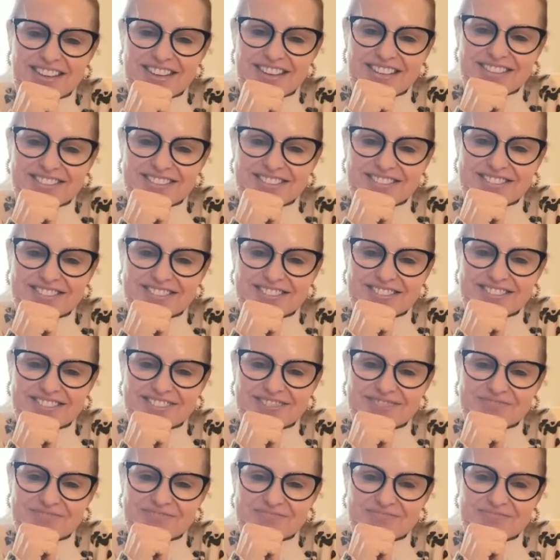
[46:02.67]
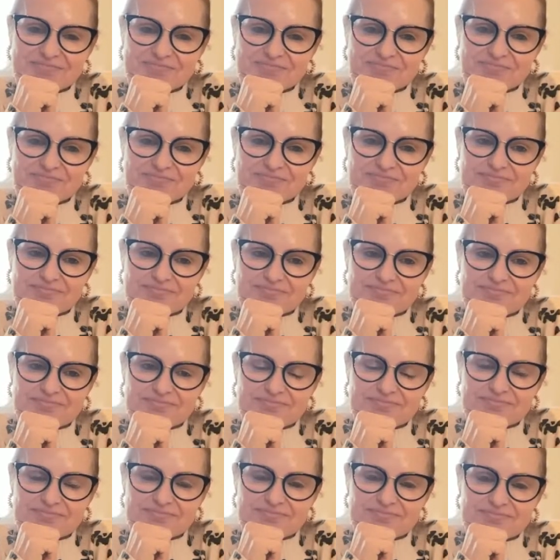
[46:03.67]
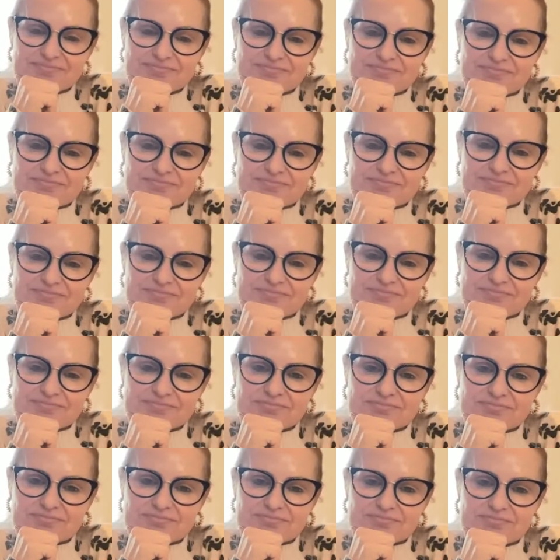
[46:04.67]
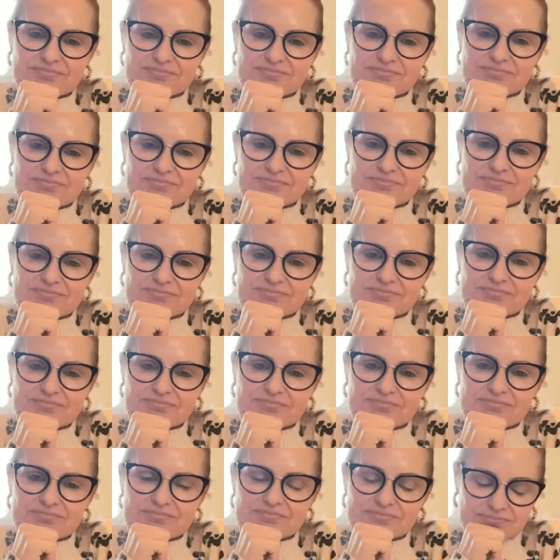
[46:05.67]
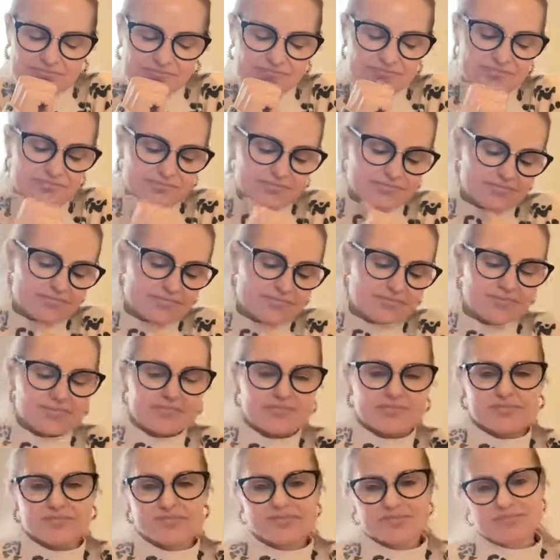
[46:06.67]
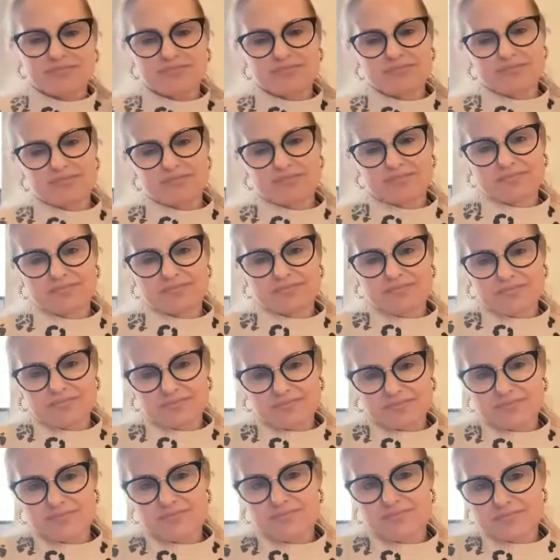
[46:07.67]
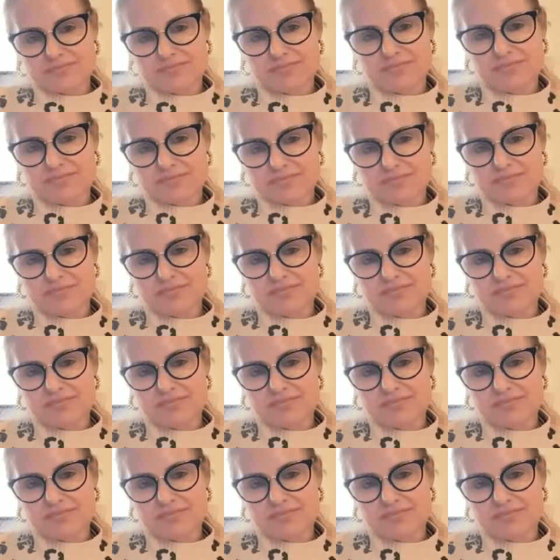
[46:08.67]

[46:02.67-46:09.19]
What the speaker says: (not speaking)